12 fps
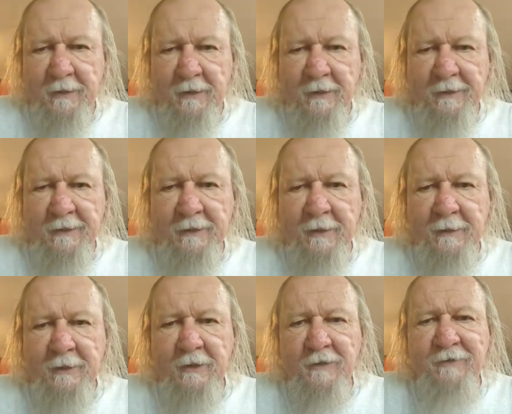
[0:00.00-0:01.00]
and not
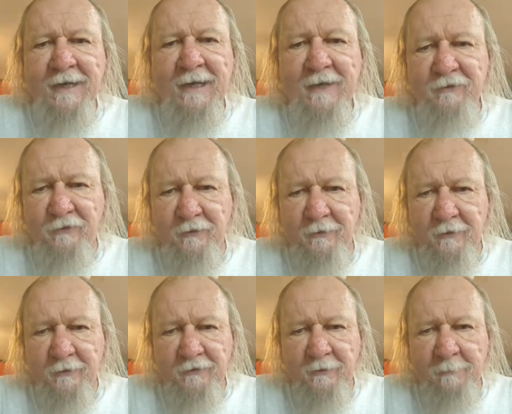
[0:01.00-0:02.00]
enough acid
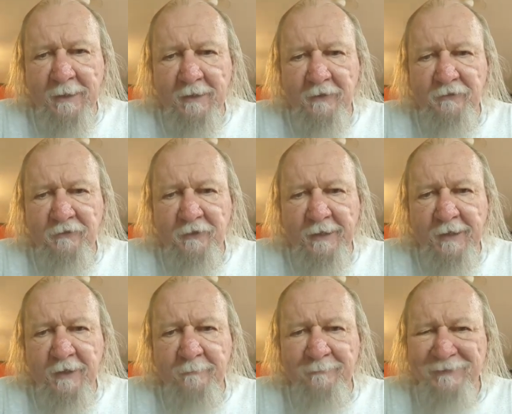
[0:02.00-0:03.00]
to balance it
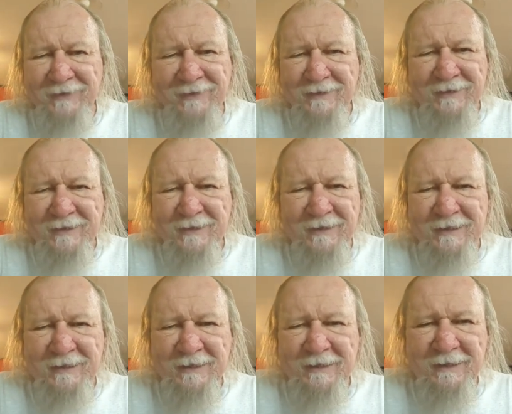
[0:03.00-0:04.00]
out,
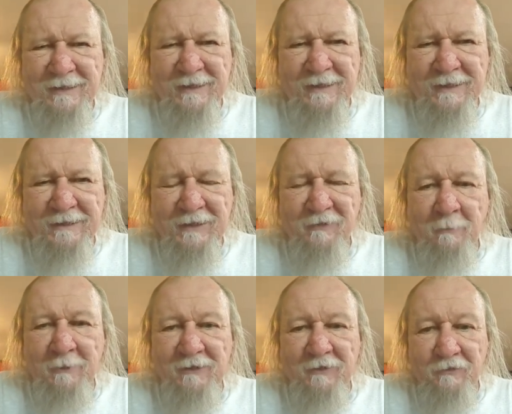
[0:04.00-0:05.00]
it doesn't
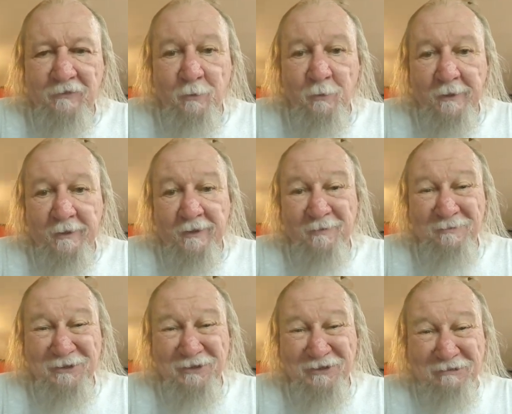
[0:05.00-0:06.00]
make you squint. It
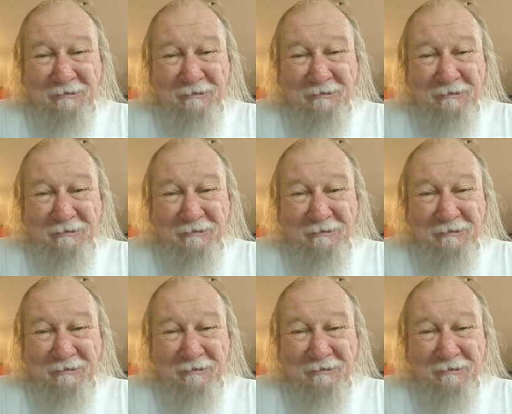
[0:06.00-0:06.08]
makes